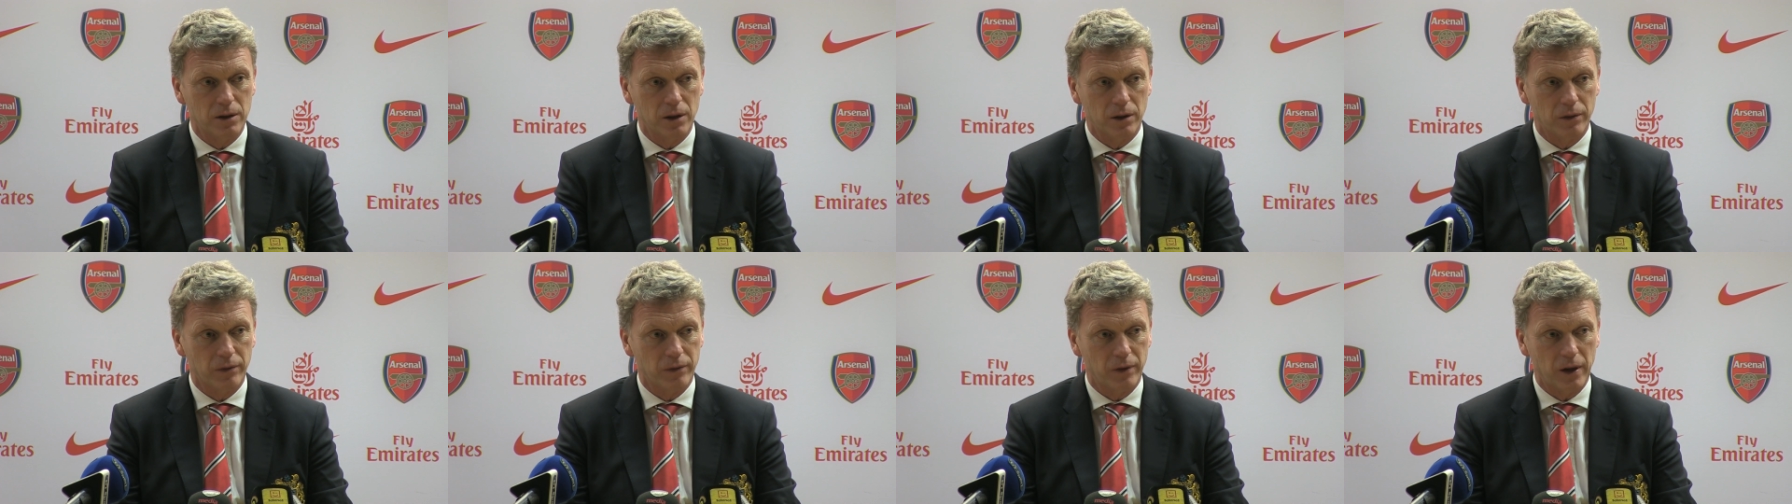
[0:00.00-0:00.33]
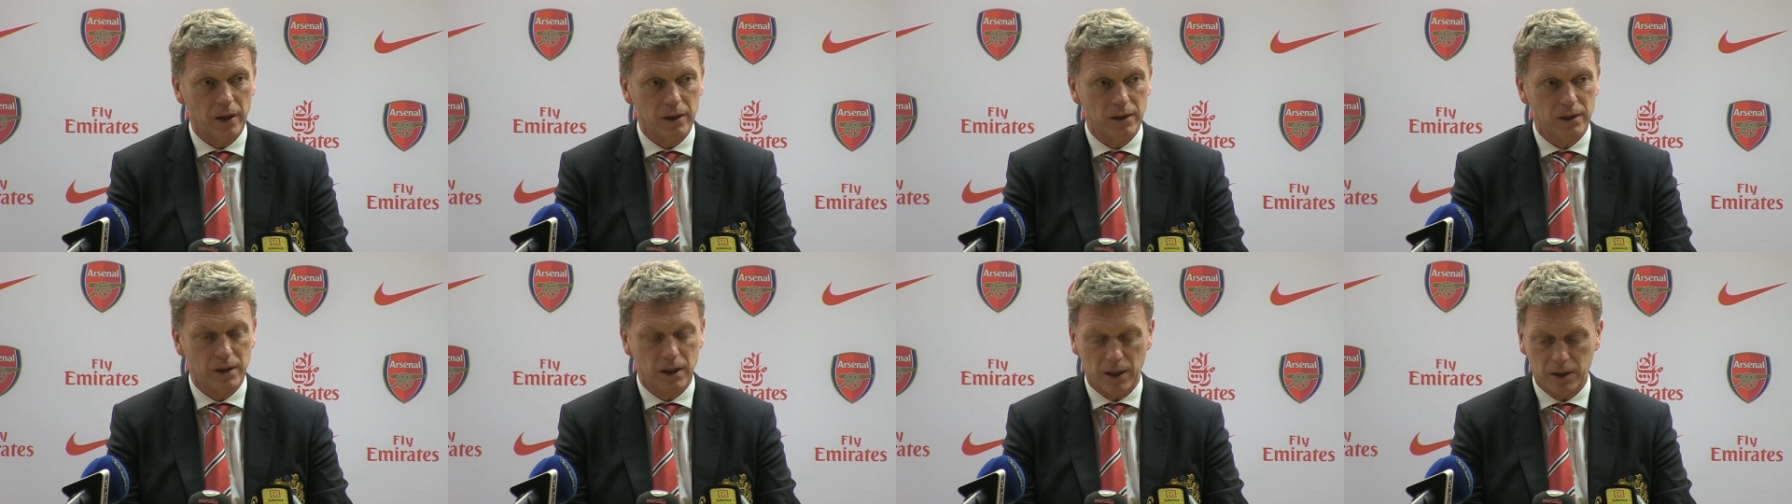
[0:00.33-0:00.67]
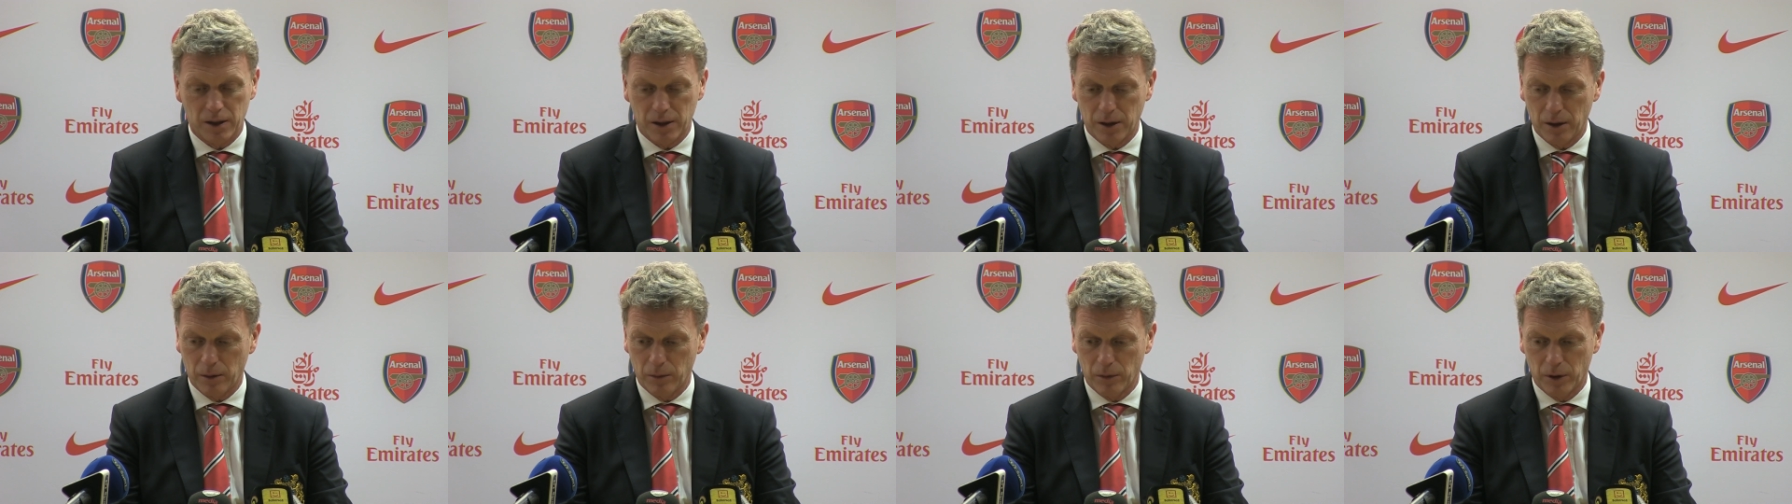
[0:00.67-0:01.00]
They're
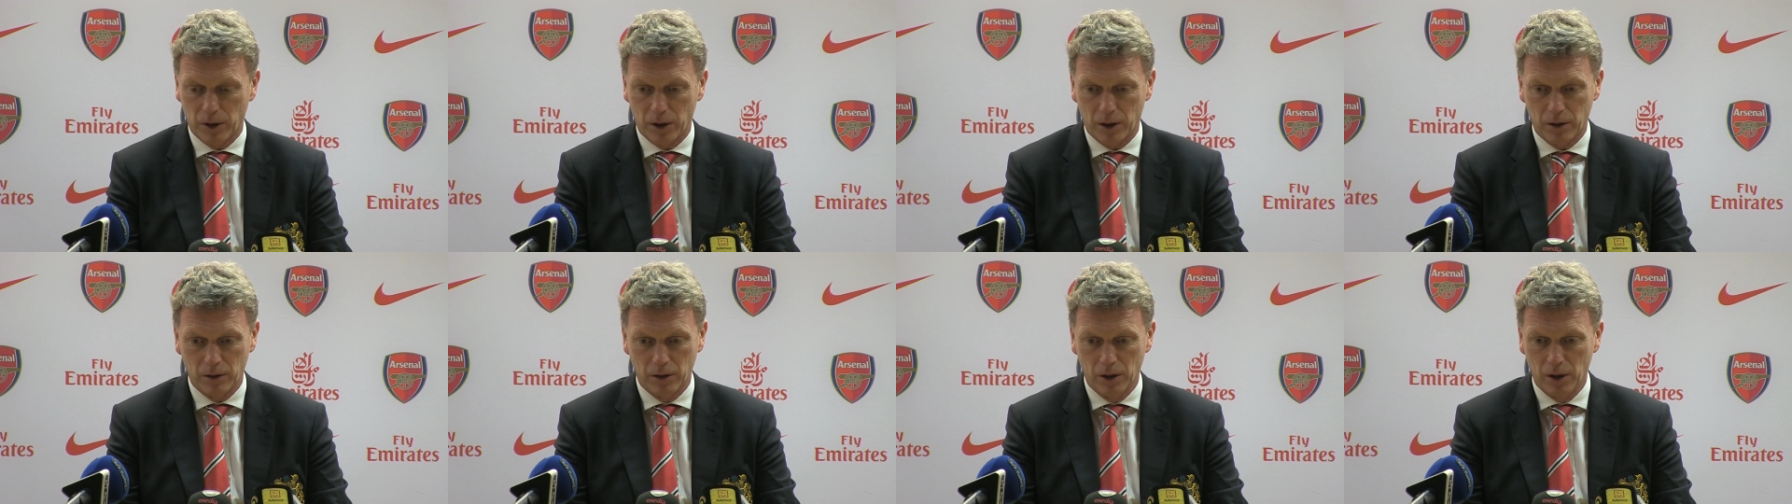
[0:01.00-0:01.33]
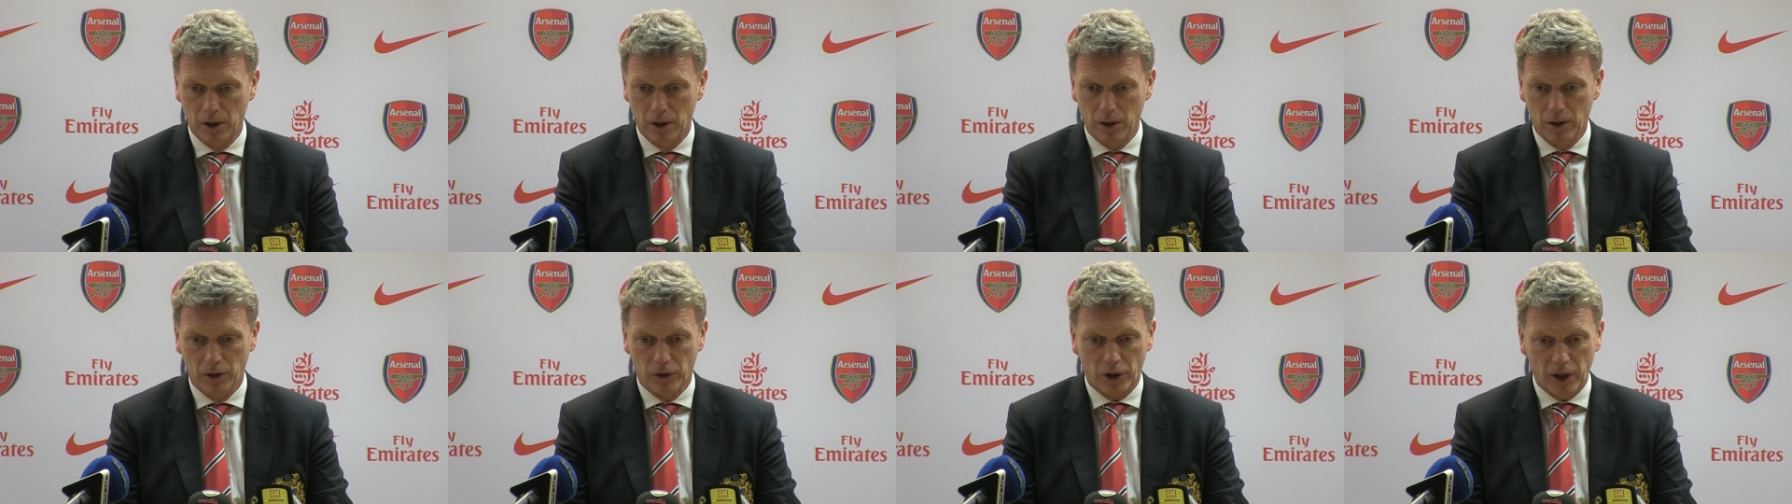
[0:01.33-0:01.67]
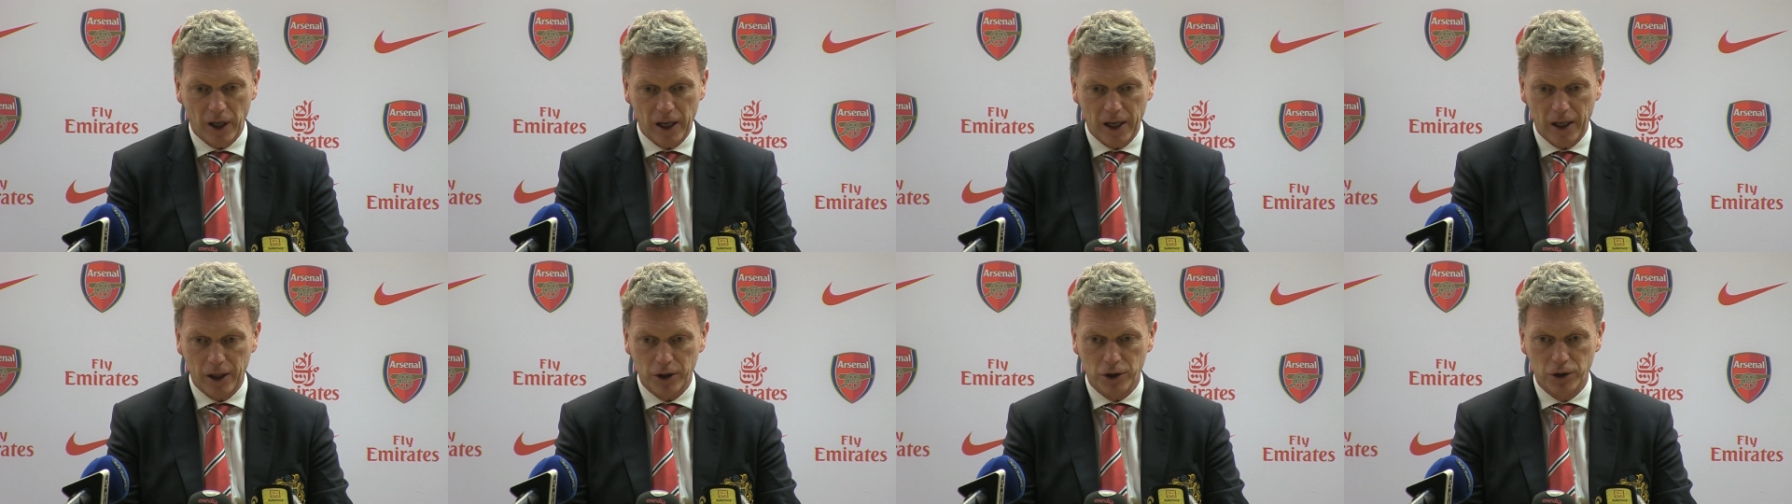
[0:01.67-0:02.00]
fantastic with
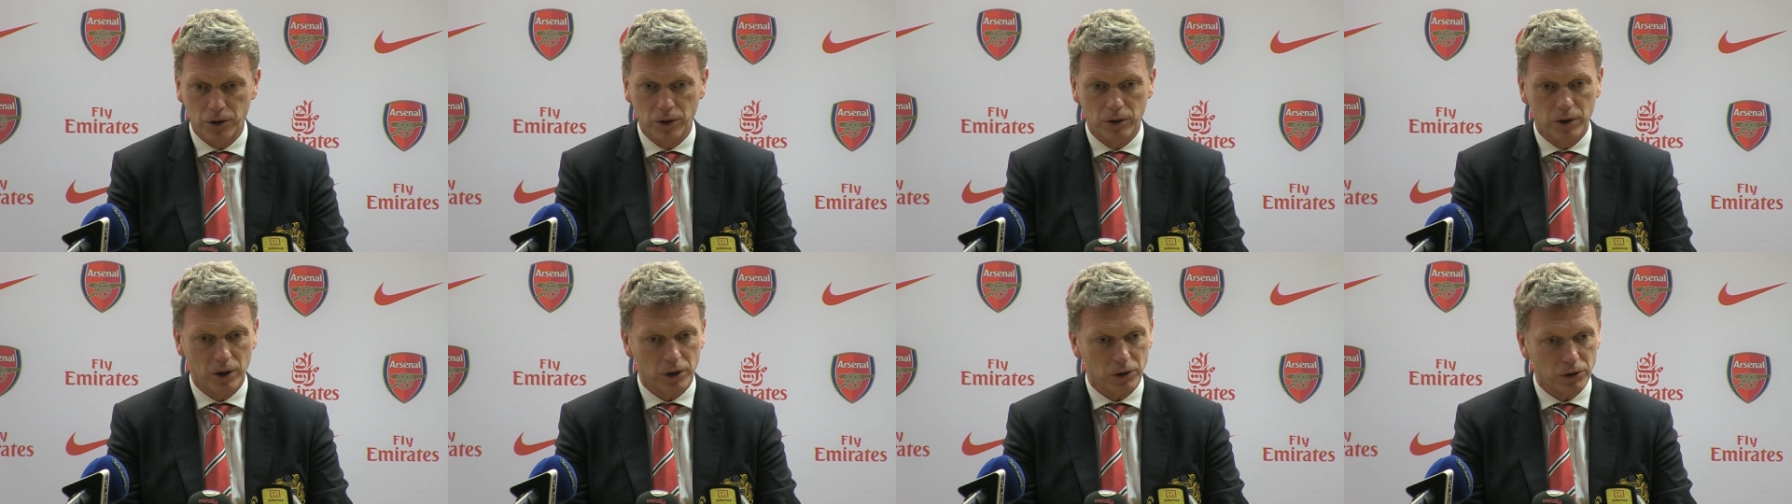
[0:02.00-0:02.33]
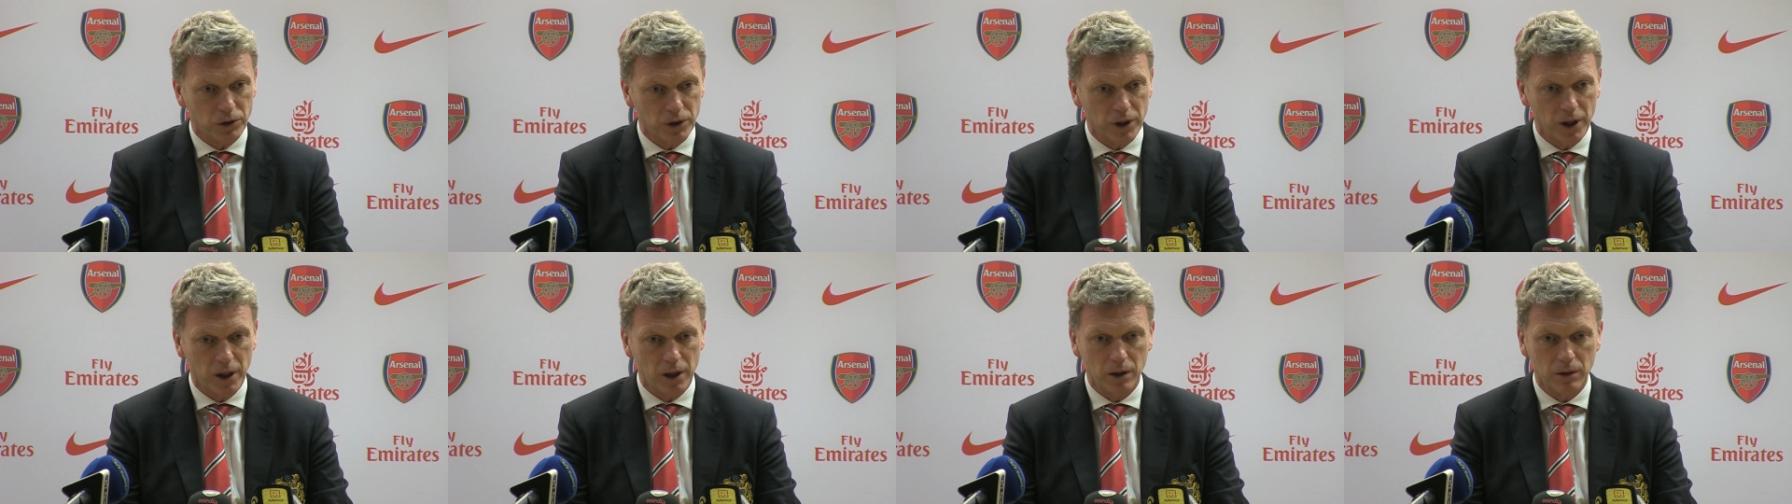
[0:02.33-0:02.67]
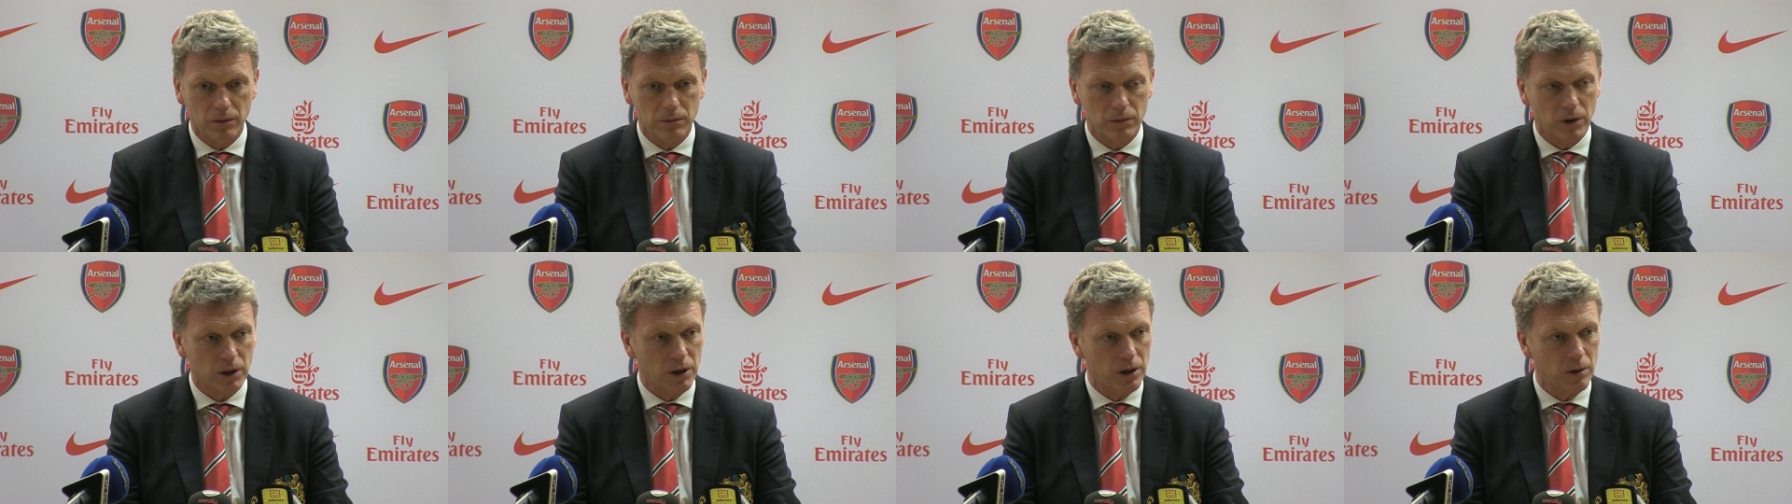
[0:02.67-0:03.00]
their attitude, their
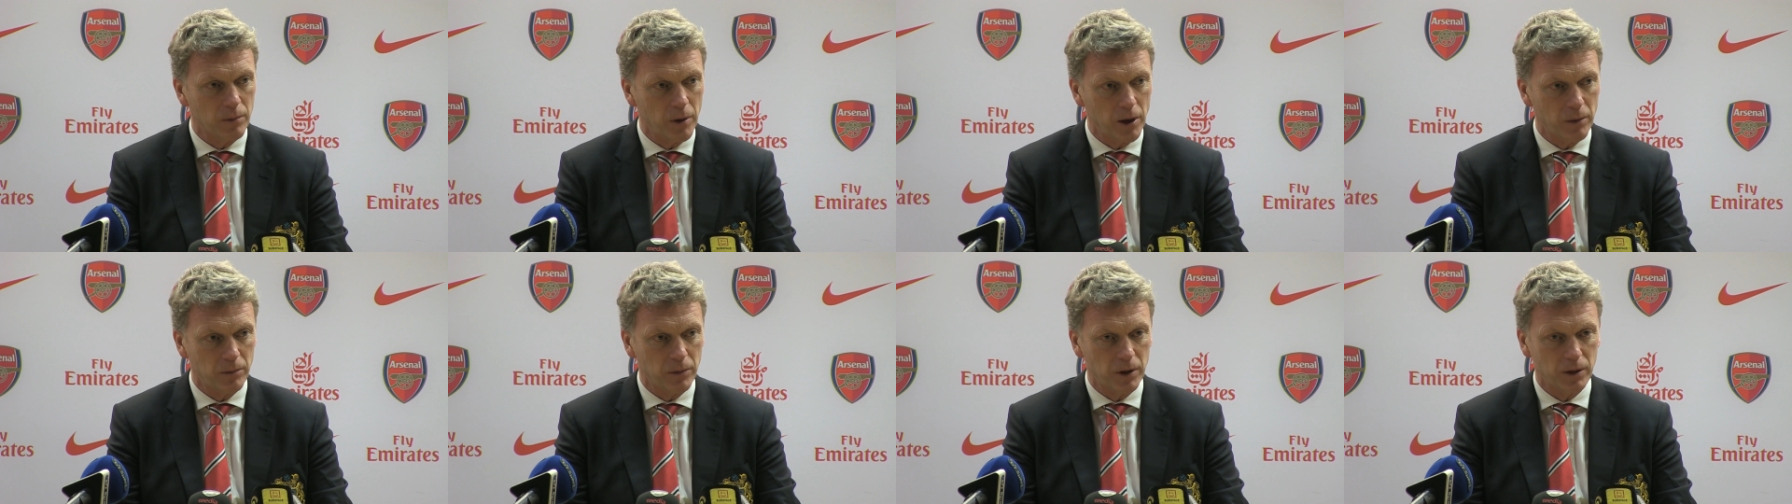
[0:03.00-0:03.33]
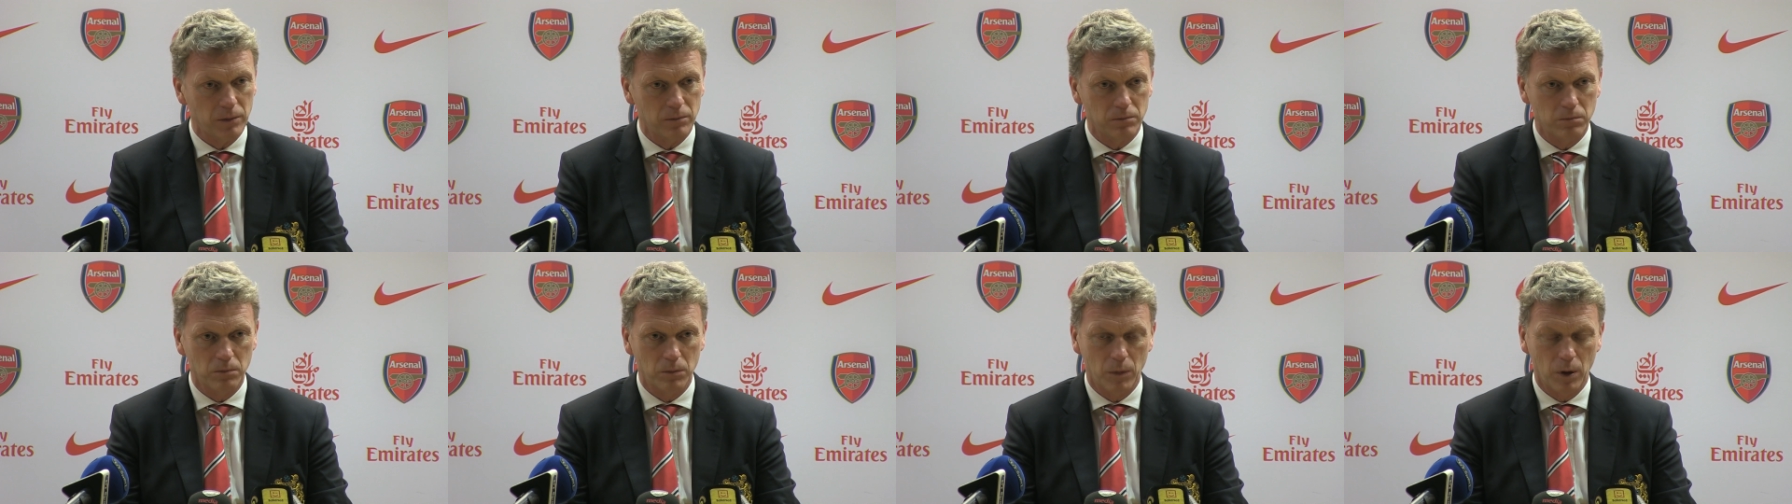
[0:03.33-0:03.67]
training, their commitment